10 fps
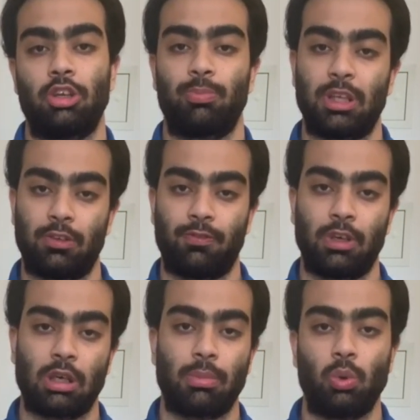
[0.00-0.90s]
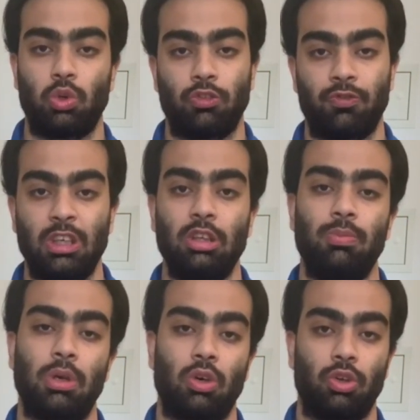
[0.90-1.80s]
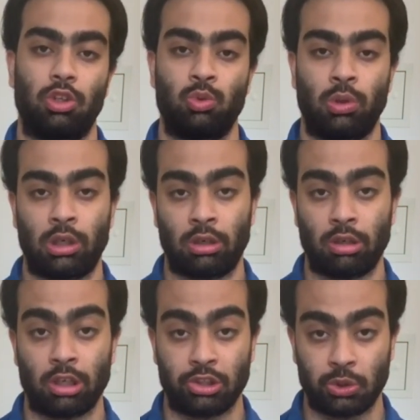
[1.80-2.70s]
a specific amount of fees because you are a